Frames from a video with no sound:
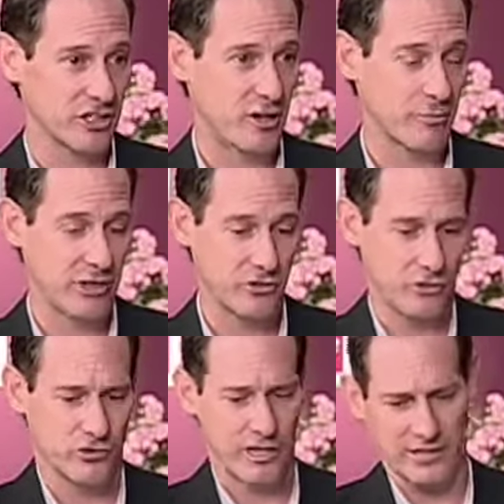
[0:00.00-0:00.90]
Companies who
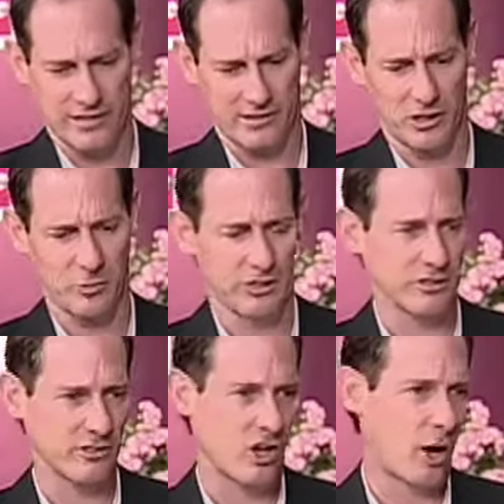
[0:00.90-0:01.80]
say debt settlement
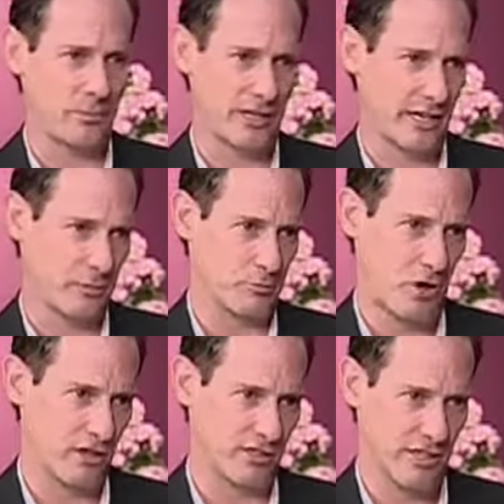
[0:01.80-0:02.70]
is a complicated
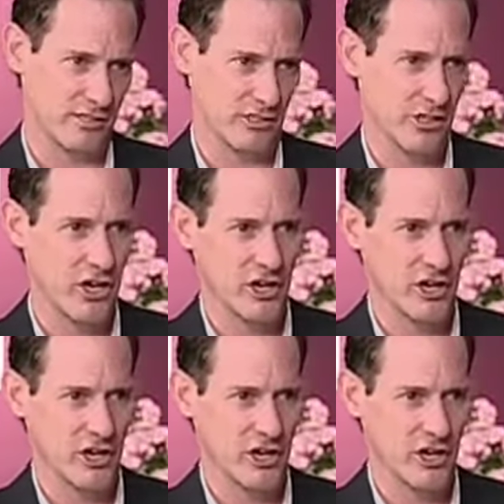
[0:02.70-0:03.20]
process and